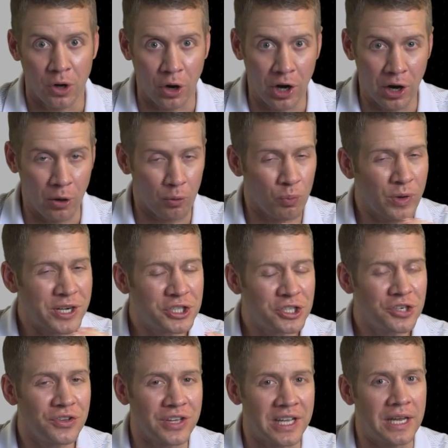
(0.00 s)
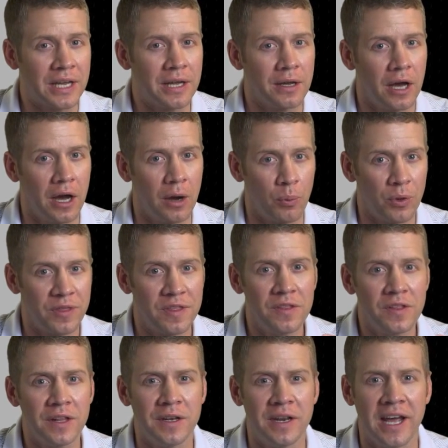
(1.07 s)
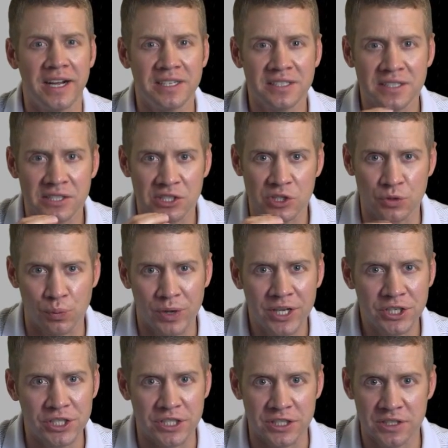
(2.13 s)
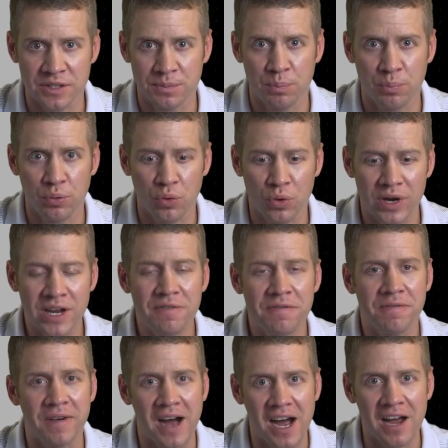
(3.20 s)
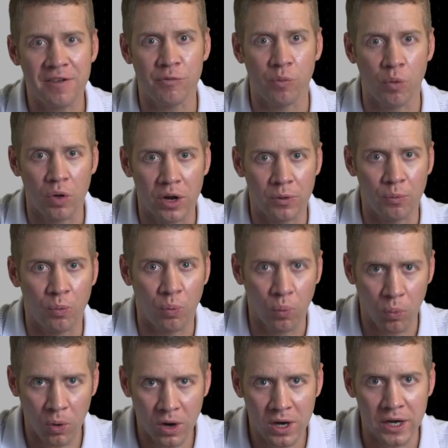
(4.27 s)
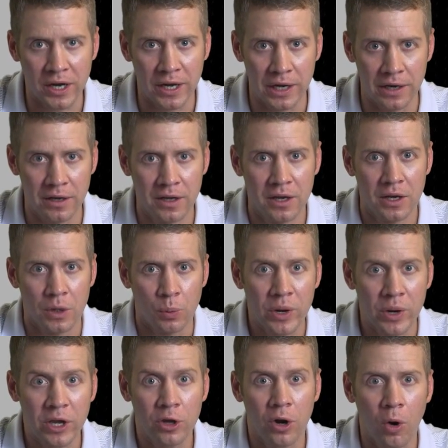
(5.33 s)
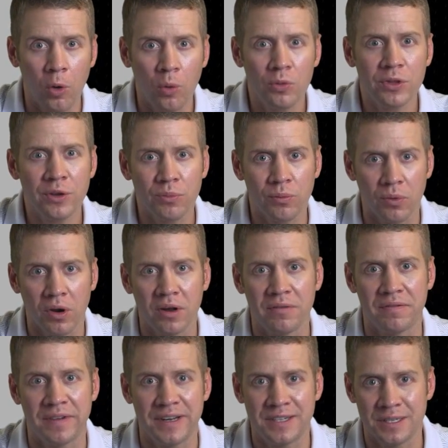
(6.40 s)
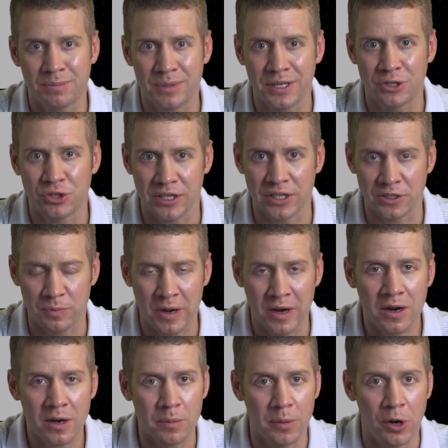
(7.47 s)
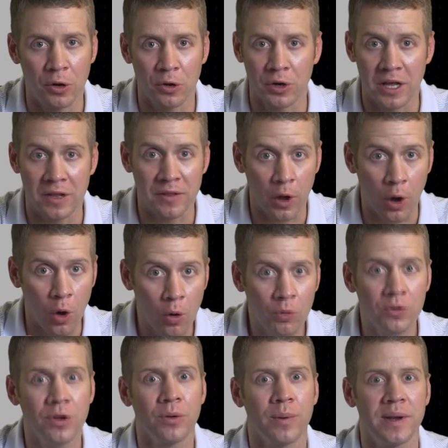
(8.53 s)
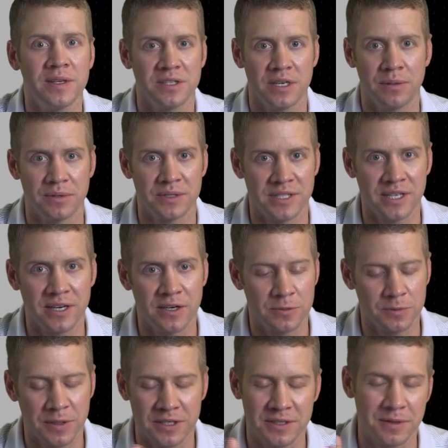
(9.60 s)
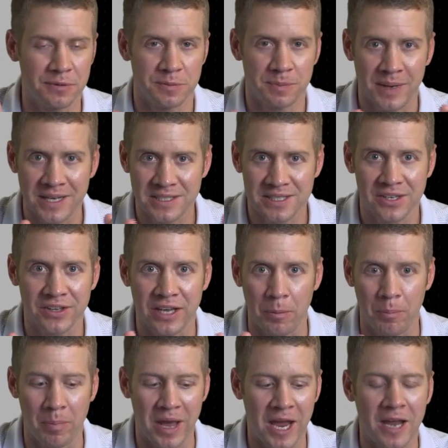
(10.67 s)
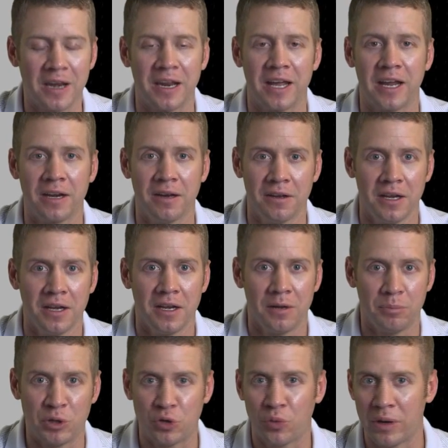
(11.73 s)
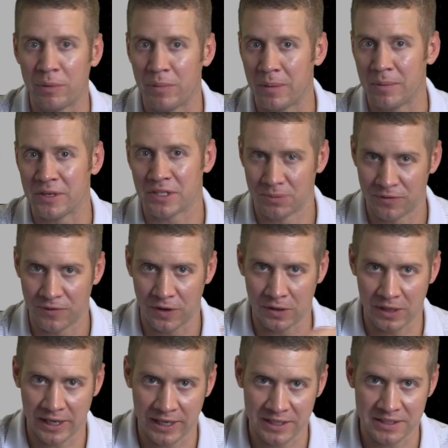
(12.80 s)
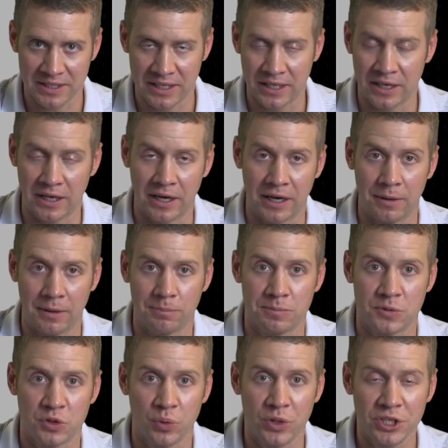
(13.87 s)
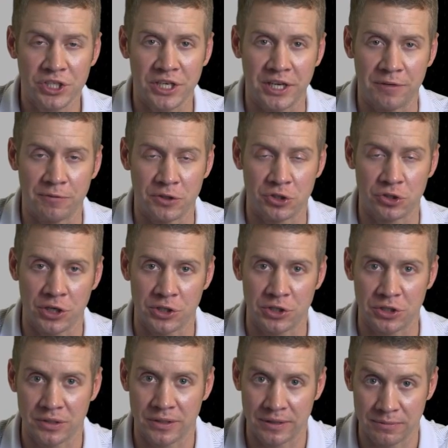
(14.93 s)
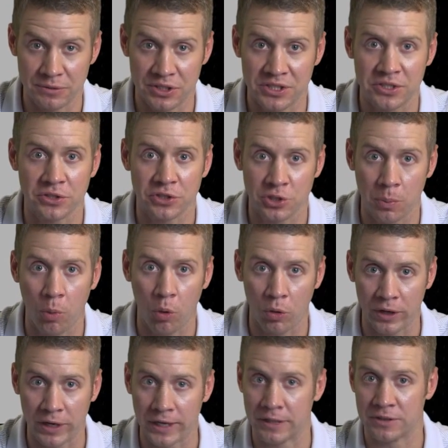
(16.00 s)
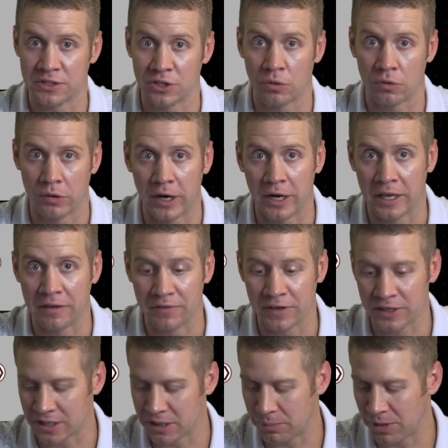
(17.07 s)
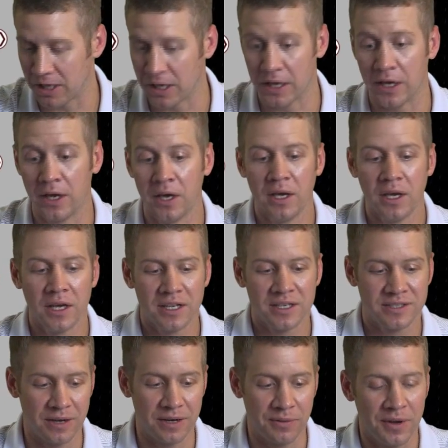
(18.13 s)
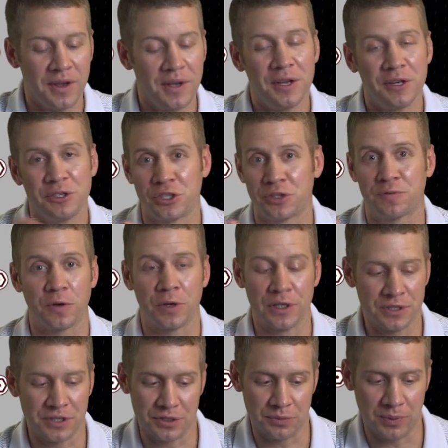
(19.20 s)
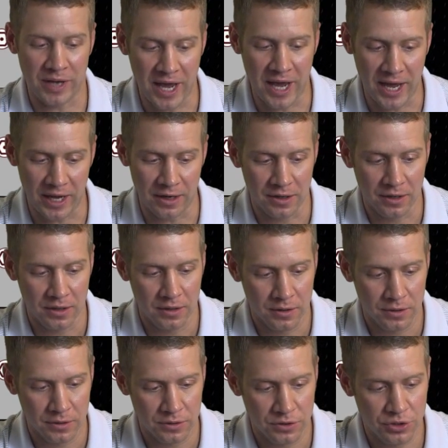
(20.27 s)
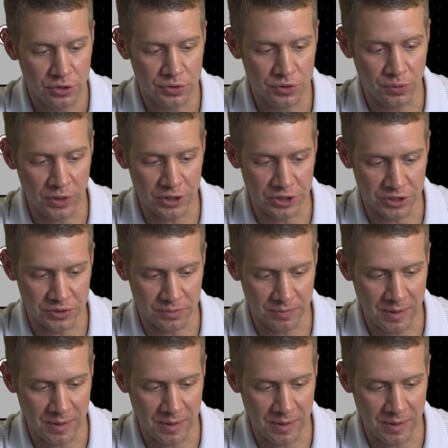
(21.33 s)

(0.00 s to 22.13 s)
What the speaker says: Originally, within the NXOS switches pre-511, we could only run VTP transparent mode, and the only reason it was there is because it was basically a band-aid between maybe some of our legacy switching infrastructure that was still supporting and still running VTP. So just for instance, we had two switches.